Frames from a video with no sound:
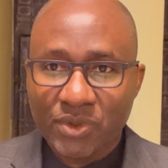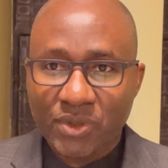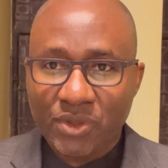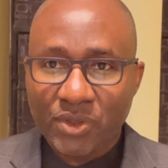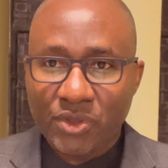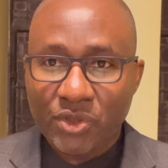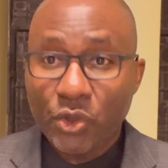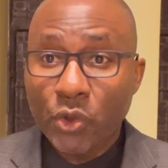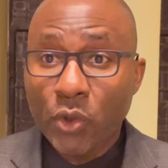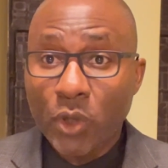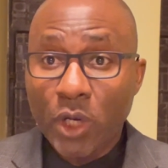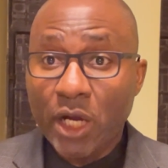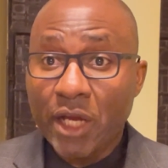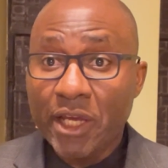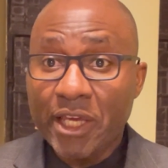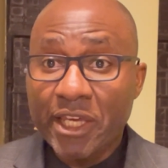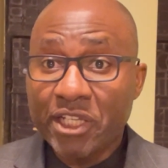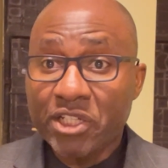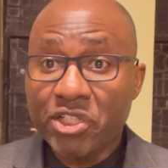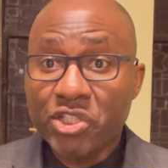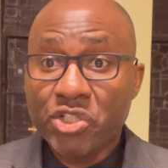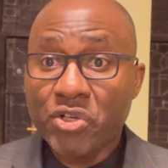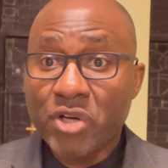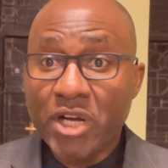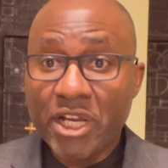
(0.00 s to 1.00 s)
You are a
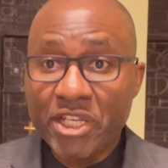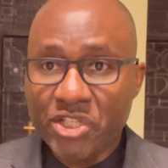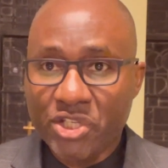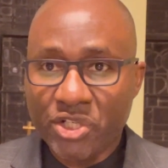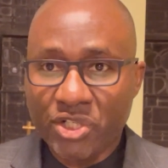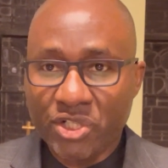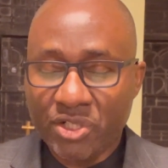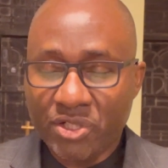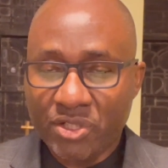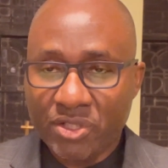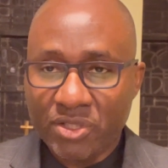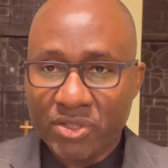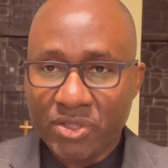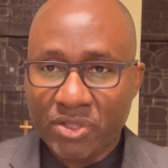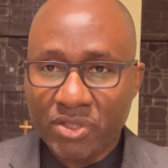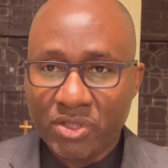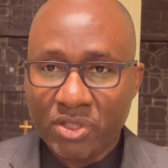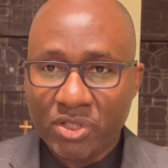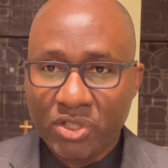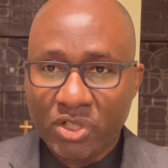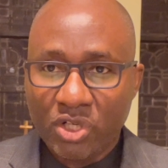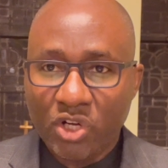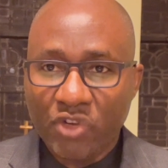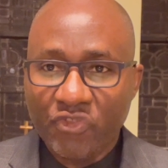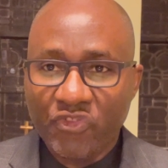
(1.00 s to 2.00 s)
treasure
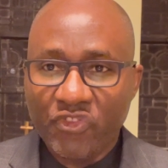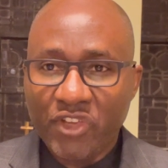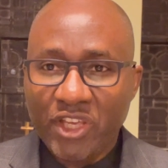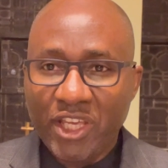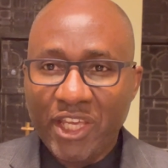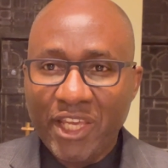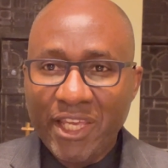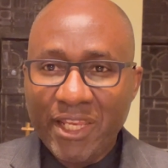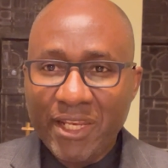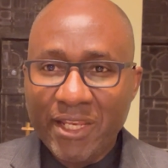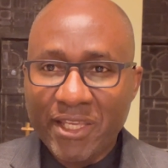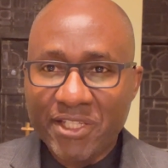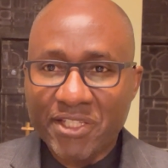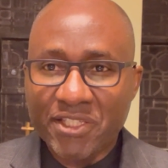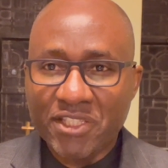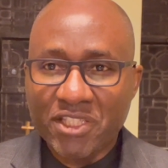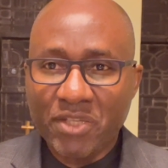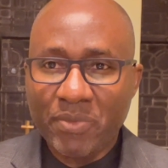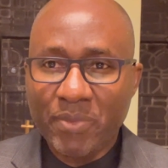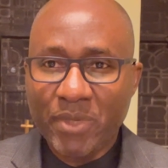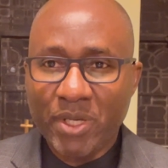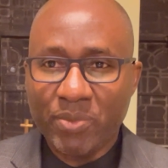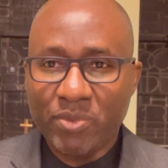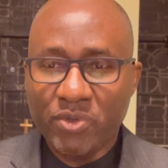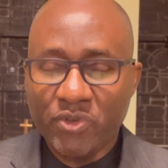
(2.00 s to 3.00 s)
of
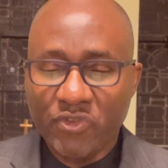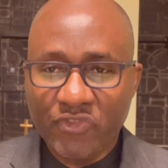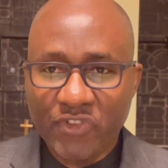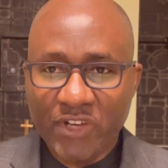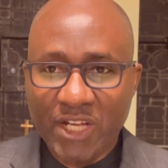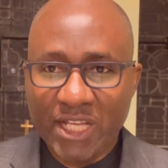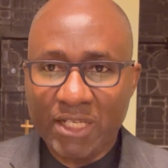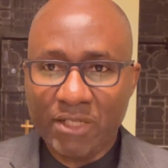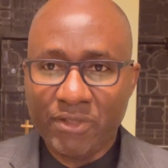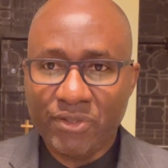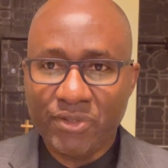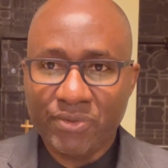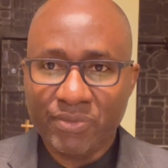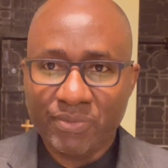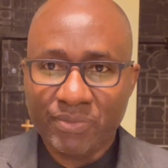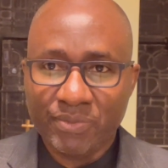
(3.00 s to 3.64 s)
inestimable value.